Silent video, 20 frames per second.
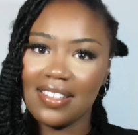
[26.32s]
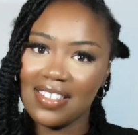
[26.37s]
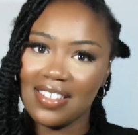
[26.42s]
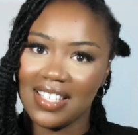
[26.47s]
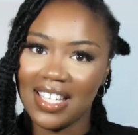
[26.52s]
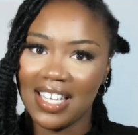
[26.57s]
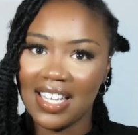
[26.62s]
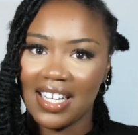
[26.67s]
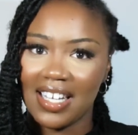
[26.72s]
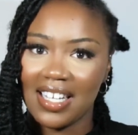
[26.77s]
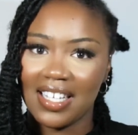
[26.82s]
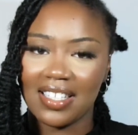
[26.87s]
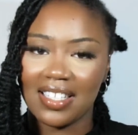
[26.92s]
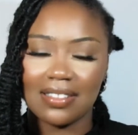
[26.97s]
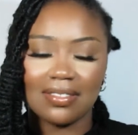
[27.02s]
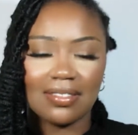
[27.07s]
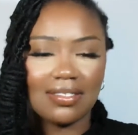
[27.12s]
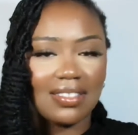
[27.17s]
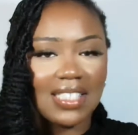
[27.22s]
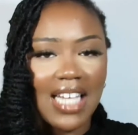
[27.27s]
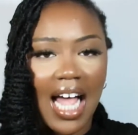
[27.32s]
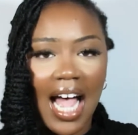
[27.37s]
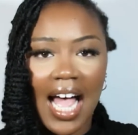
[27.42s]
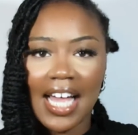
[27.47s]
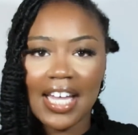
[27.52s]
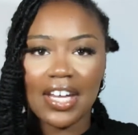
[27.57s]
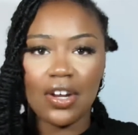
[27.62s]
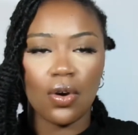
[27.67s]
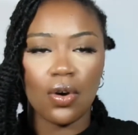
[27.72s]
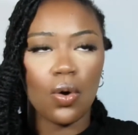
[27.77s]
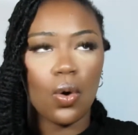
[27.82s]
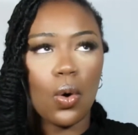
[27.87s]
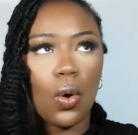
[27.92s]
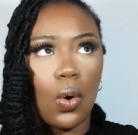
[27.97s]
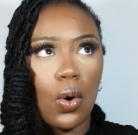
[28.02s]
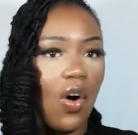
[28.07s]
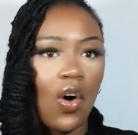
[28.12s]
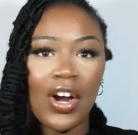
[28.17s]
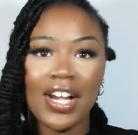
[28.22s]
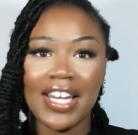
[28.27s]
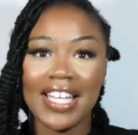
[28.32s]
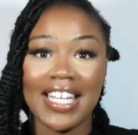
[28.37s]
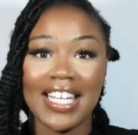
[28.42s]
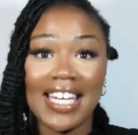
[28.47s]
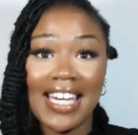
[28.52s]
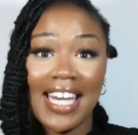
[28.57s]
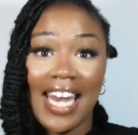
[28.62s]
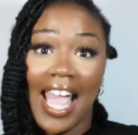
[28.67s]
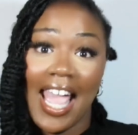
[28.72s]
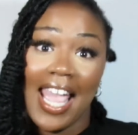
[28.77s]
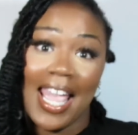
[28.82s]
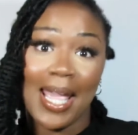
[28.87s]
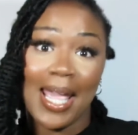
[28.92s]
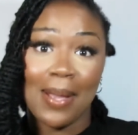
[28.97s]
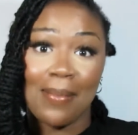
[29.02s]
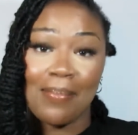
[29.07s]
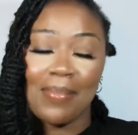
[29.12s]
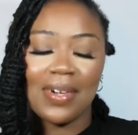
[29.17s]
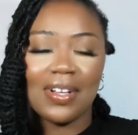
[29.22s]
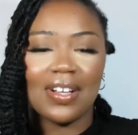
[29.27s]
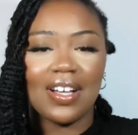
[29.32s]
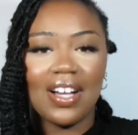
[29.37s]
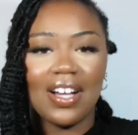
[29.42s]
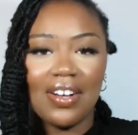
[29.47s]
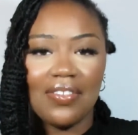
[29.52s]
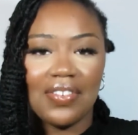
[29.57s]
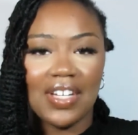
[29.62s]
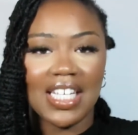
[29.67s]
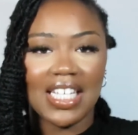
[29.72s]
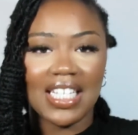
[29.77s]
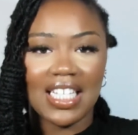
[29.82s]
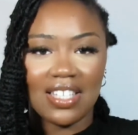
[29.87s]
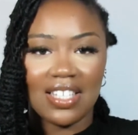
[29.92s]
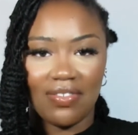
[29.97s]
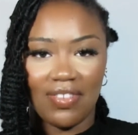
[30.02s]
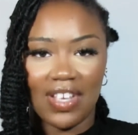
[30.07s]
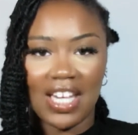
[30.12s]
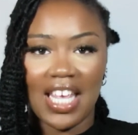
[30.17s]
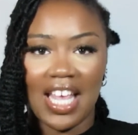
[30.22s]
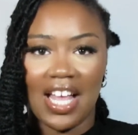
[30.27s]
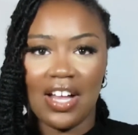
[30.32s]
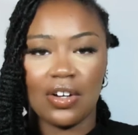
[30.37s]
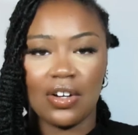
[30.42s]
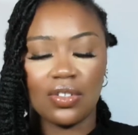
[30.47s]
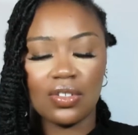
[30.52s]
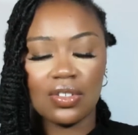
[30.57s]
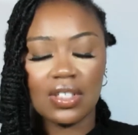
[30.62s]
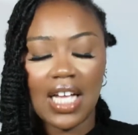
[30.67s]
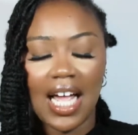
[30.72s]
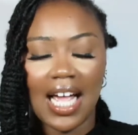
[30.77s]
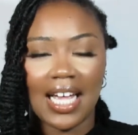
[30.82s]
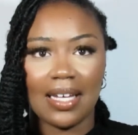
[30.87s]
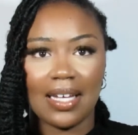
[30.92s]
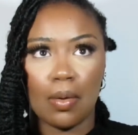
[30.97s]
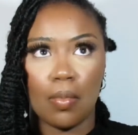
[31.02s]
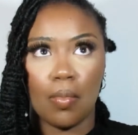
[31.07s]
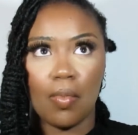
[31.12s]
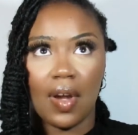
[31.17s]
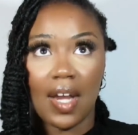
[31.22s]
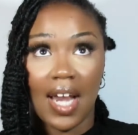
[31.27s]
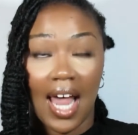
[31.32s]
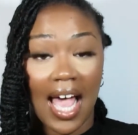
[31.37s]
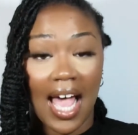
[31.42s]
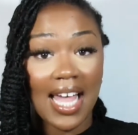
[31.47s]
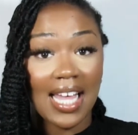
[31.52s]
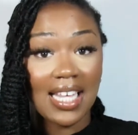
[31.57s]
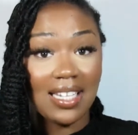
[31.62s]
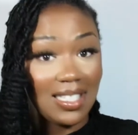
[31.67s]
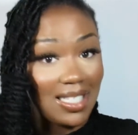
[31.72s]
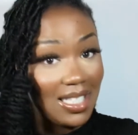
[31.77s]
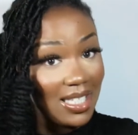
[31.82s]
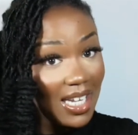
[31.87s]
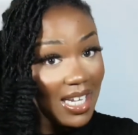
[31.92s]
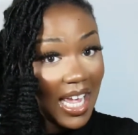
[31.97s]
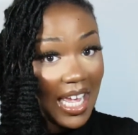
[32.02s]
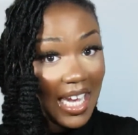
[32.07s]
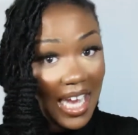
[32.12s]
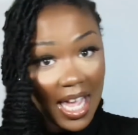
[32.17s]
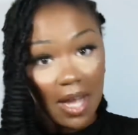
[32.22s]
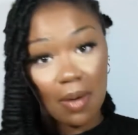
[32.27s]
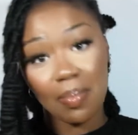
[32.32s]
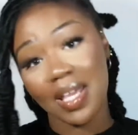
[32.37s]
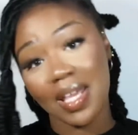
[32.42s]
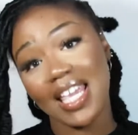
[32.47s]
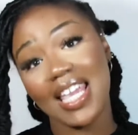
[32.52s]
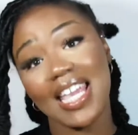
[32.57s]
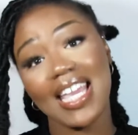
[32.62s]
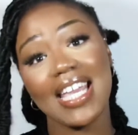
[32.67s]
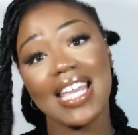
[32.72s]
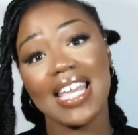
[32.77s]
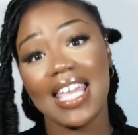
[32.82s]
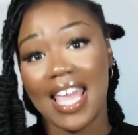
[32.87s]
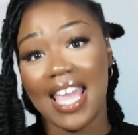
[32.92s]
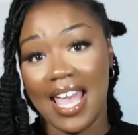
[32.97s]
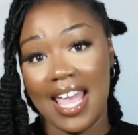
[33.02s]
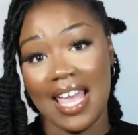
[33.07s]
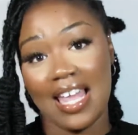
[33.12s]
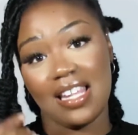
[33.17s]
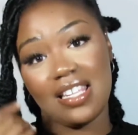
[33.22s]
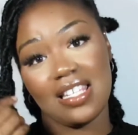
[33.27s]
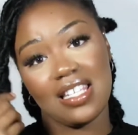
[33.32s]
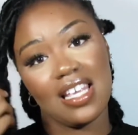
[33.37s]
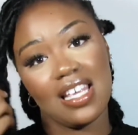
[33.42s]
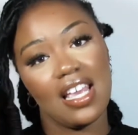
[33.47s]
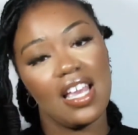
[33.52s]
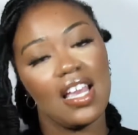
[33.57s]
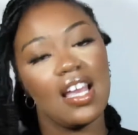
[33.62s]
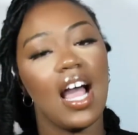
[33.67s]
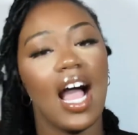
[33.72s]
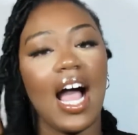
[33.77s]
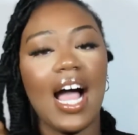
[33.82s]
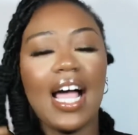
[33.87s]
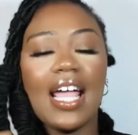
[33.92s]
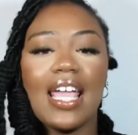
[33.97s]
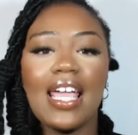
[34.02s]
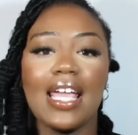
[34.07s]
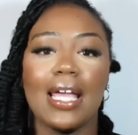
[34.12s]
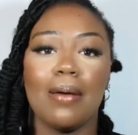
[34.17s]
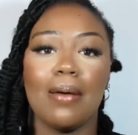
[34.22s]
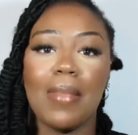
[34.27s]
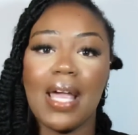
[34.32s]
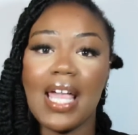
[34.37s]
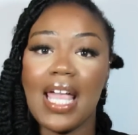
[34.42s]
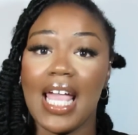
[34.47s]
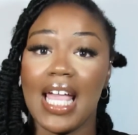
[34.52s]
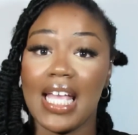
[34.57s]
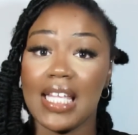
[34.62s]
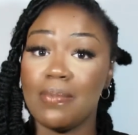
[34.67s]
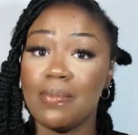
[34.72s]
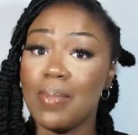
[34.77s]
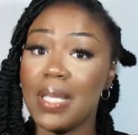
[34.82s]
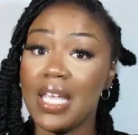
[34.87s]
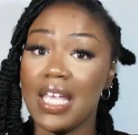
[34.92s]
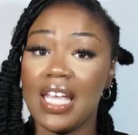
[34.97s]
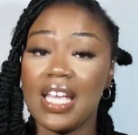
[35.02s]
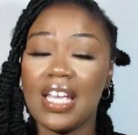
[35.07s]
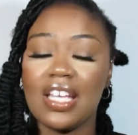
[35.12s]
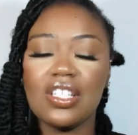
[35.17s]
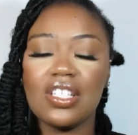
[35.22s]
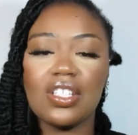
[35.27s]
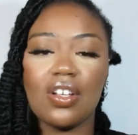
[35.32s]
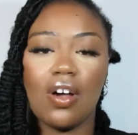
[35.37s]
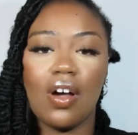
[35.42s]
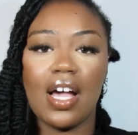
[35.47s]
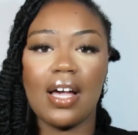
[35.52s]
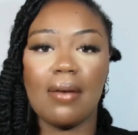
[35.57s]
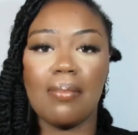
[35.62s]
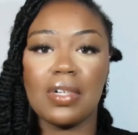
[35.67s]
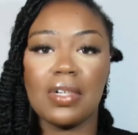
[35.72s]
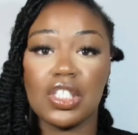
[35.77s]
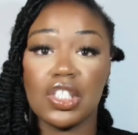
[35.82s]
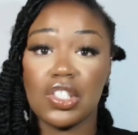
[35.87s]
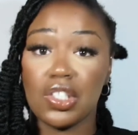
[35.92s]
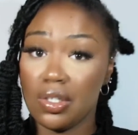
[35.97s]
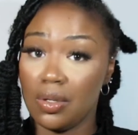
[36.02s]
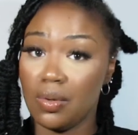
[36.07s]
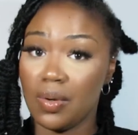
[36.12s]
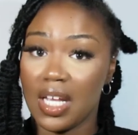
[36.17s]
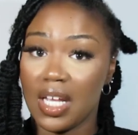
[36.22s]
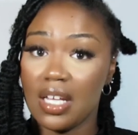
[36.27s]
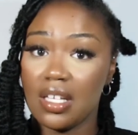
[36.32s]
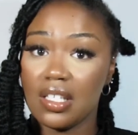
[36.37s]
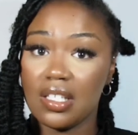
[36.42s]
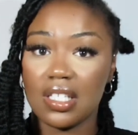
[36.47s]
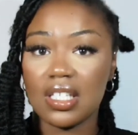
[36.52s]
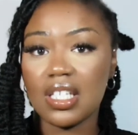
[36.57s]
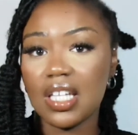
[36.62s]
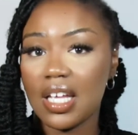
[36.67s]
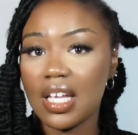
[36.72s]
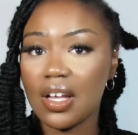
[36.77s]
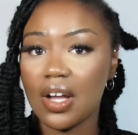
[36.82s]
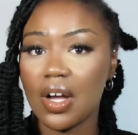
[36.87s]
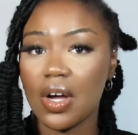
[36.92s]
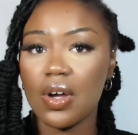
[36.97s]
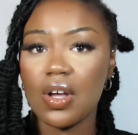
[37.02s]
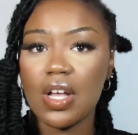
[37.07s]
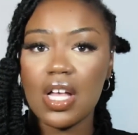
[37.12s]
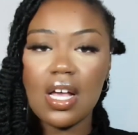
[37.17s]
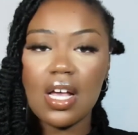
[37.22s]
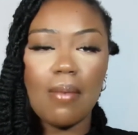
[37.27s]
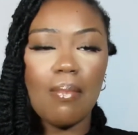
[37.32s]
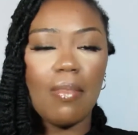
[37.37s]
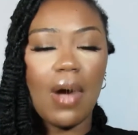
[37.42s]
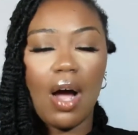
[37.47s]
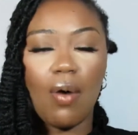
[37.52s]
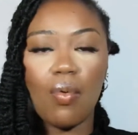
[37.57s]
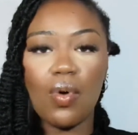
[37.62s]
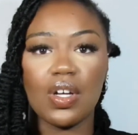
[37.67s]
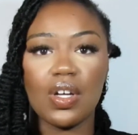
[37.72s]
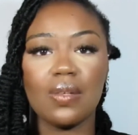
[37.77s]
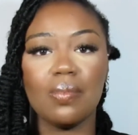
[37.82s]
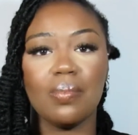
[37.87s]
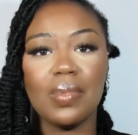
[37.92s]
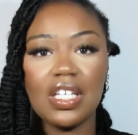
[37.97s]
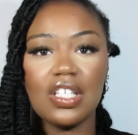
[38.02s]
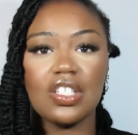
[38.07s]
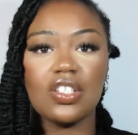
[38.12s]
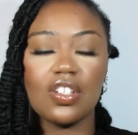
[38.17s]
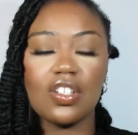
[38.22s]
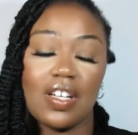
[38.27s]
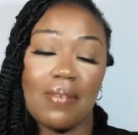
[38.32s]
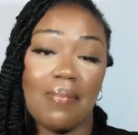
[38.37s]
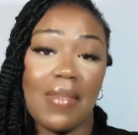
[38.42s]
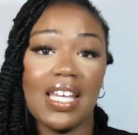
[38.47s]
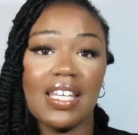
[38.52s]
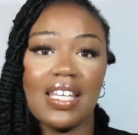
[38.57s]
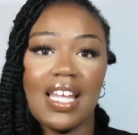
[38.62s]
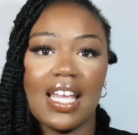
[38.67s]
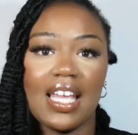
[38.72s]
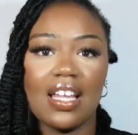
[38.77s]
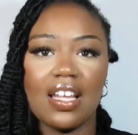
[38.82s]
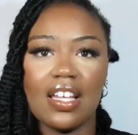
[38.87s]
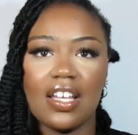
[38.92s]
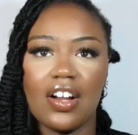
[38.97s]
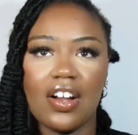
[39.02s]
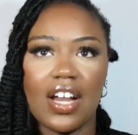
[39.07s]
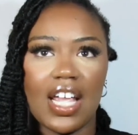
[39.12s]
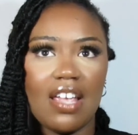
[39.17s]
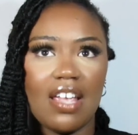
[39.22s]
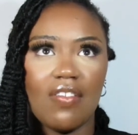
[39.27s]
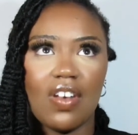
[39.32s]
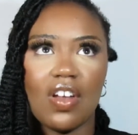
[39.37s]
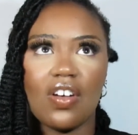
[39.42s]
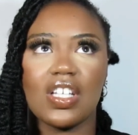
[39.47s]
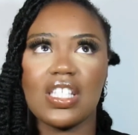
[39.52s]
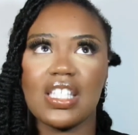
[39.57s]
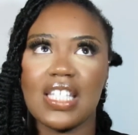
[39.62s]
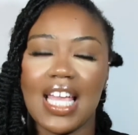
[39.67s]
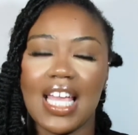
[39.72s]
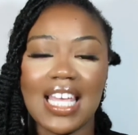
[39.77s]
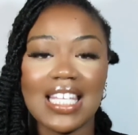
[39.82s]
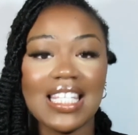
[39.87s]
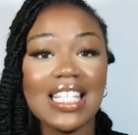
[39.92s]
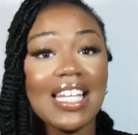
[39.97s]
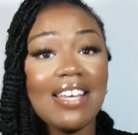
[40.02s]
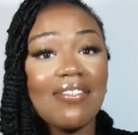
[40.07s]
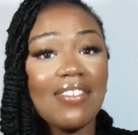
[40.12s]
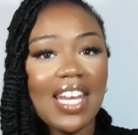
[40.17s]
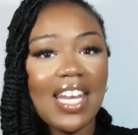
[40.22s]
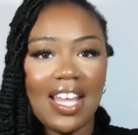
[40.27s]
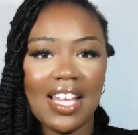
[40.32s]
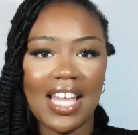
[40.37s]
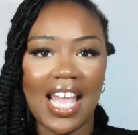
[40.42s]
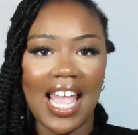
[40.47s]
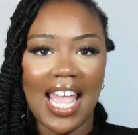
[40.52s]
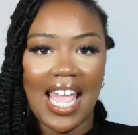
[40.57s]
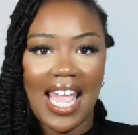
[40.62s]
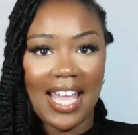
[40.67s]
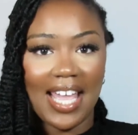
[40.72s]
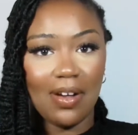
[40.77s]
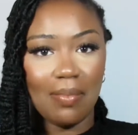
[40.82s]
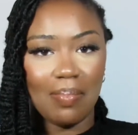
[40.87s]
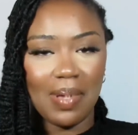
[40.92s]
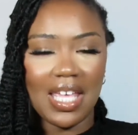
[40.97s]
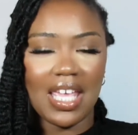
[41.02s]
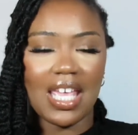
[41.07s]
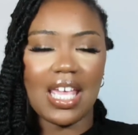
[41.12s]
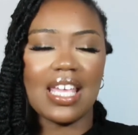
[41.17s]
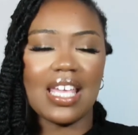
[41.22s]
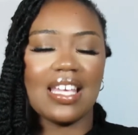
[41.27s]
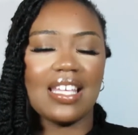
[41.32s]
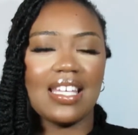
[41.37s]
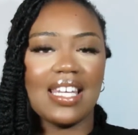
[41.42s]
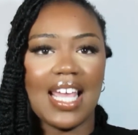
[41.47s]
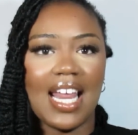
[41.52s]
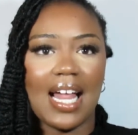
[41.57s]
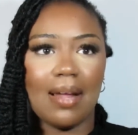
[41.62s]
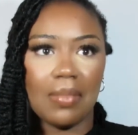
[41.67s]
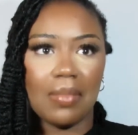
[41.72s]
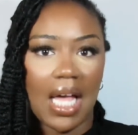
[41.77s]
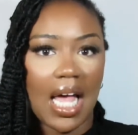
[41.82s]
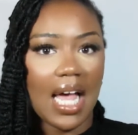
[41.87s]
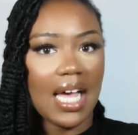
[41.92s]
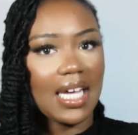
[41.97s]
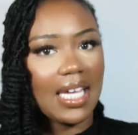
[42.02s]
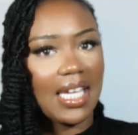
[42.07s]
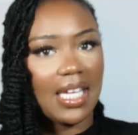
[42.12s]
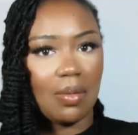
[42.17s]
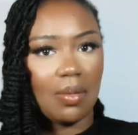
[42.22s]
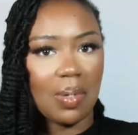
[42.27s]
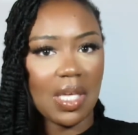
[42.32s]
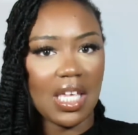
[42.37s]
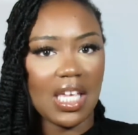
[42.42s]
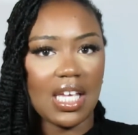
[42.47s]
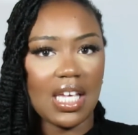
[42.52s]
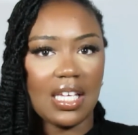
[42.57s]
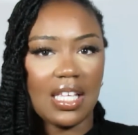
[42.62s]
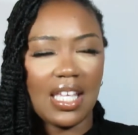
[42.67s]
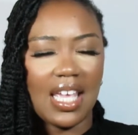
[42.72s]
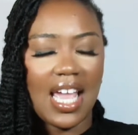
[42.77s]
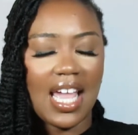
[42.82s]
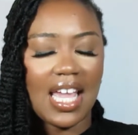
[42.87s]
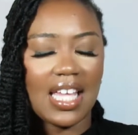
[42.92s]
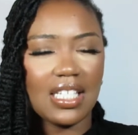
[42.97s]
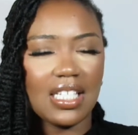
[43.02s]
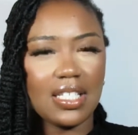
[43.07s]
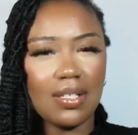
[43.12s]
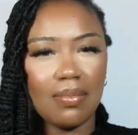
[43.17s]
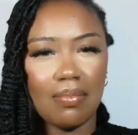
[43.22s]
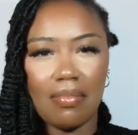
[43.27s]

the title or the name of these videos. I am not an LPN yet. I am an SPN, so I am a student still, but I wanted to be sure to make that clear, even though it says living an LPN, that I'm not an LPN yet.